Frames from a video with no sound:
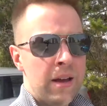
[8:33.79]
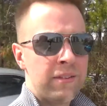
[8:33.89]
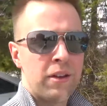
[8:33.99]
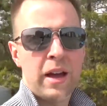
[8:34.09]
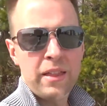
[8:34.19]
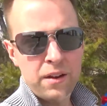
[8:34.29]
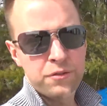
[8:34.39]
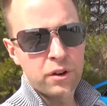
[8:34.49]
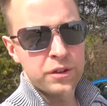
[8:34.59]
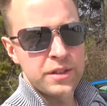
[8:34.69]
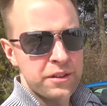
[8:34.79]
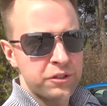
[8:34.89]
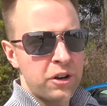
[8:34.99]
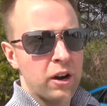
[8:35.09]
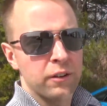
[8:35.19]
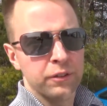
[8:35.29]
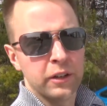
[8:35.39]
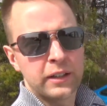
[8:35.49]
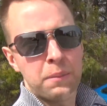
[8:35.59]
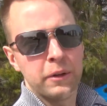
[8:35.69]
So now that I've driven this car for
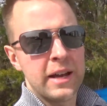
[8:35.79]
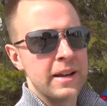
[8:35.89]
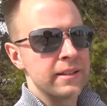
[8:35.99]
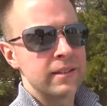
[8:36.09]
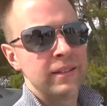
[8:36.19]
a couple days,